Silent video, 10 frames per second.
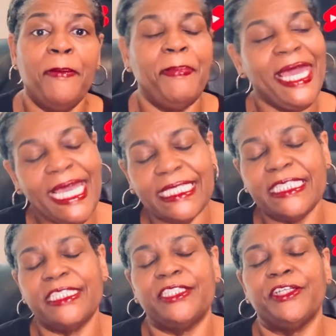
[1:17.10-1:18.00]

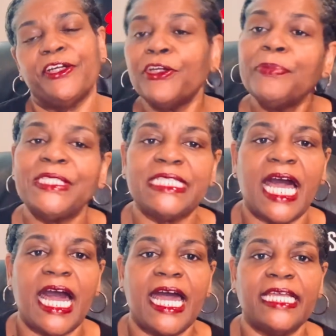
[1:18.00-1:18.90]
pests,
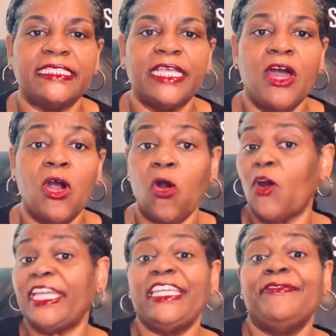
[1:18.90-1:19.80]
herbicides,
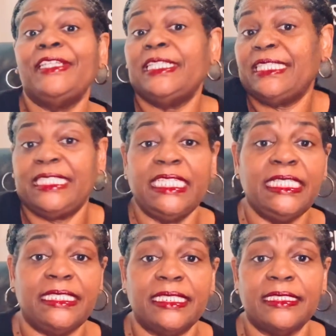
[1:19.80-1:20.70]
or even
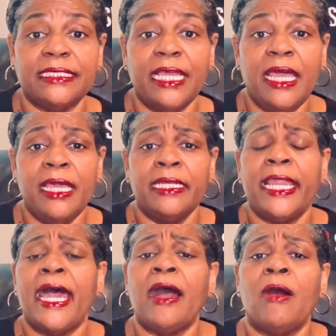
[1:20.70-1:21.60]
diseases.
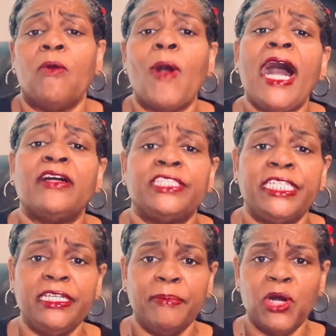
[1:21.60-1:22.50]
Now, while
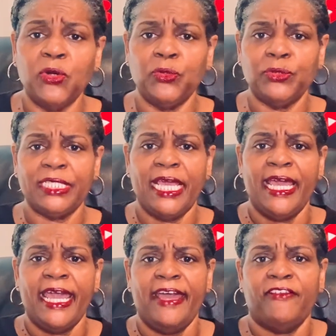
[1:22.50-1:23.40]
GMOs
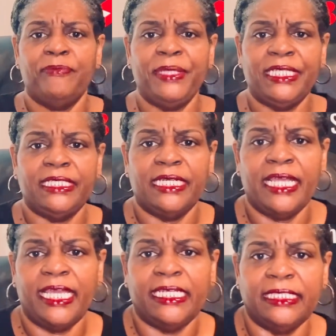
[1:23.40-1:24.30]
have been
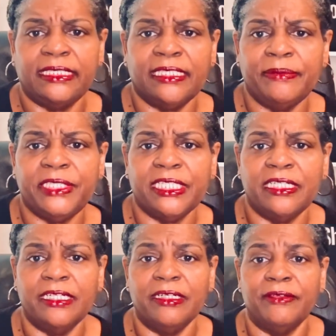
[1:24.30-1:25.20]
a
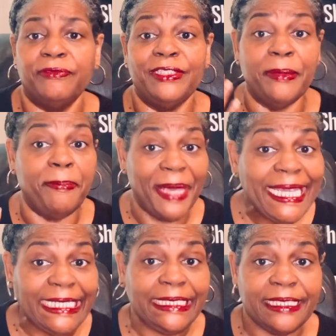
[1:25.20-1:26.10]
subject of
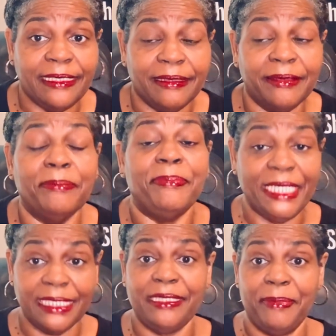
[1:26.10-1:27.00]
debate,
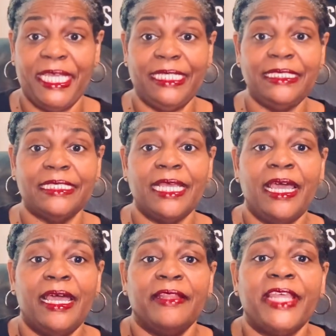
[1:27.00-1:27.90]
big debates,
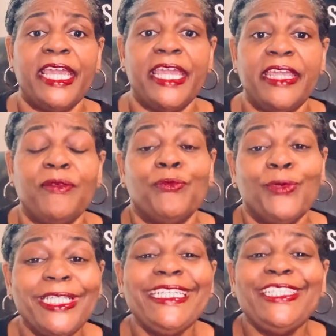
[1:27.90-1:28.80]
they
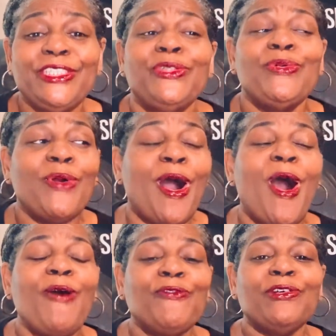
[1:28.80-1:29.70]
really do
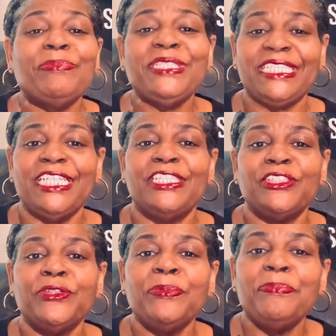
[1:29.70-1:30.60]
offer
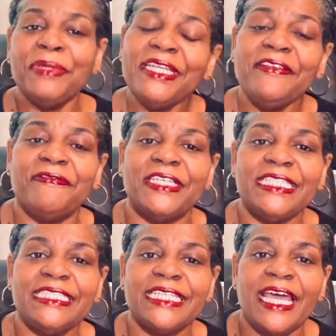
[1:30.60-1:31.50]
potential
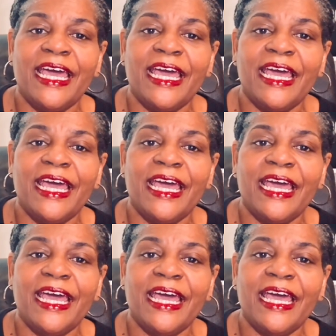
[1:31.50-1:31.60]
benefits